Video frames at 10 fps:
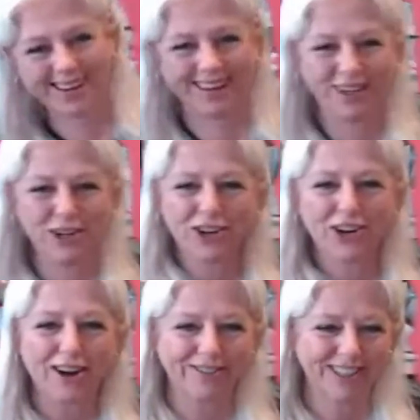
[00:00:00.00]
hook
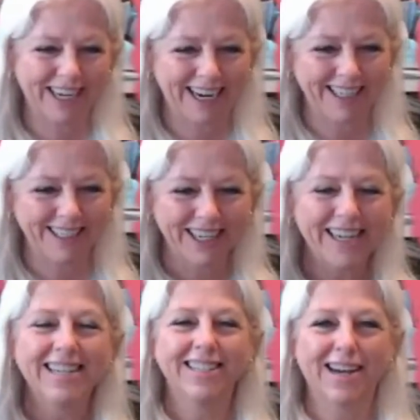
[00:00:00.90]
off stage.
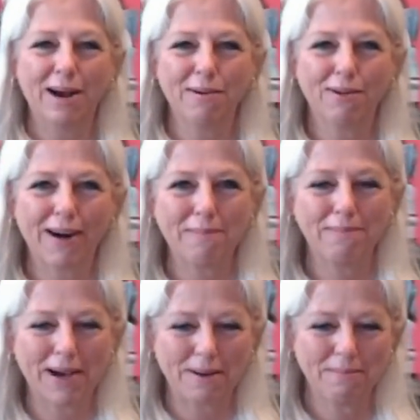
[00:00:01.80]
It's time to wrap
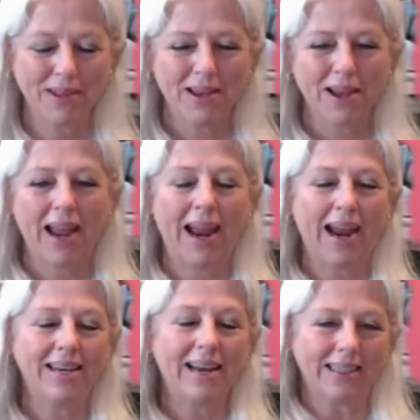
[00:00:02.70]
up.
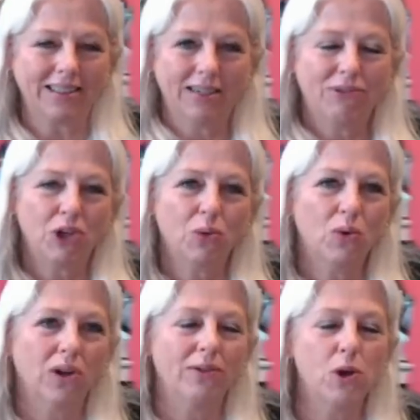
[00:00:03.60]
And yes, if
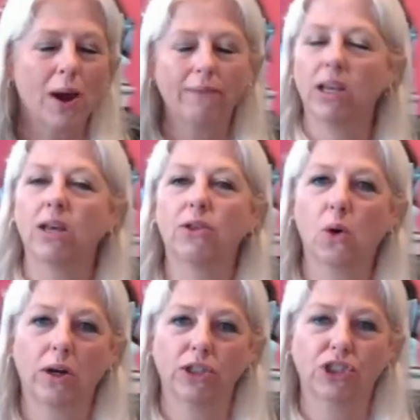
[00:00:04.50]
you have any other
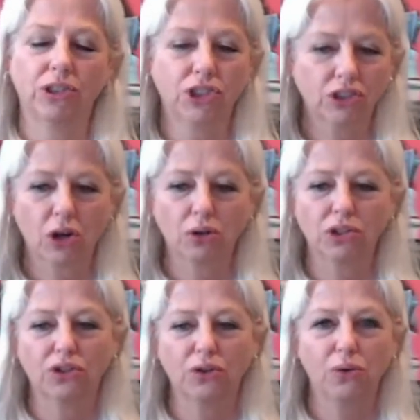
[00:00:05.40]
questions, just go
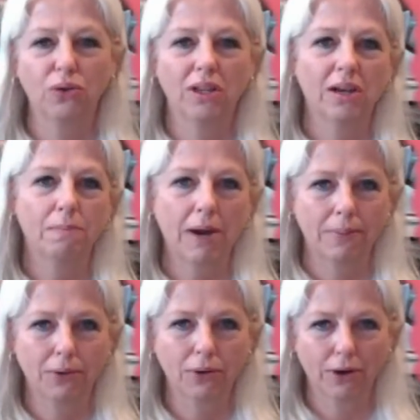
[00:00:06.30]
to the
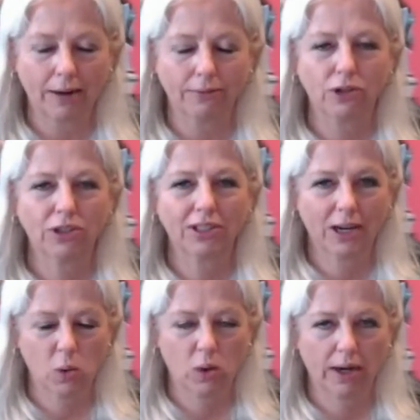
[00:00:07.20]
Paper Crafters
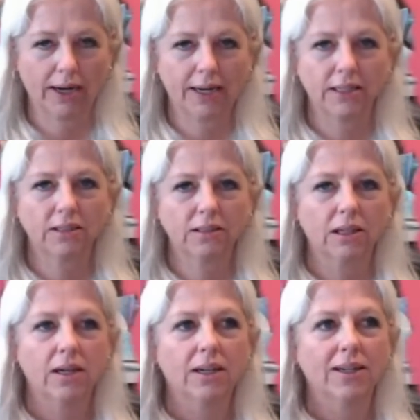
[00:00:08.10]
Get Organized
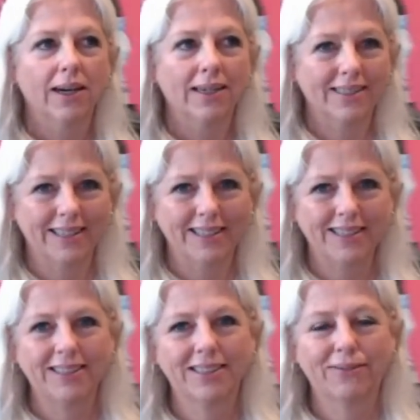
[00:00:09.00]

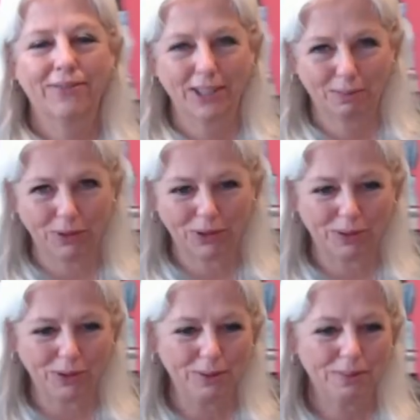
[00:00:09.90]
Attendees Facebook group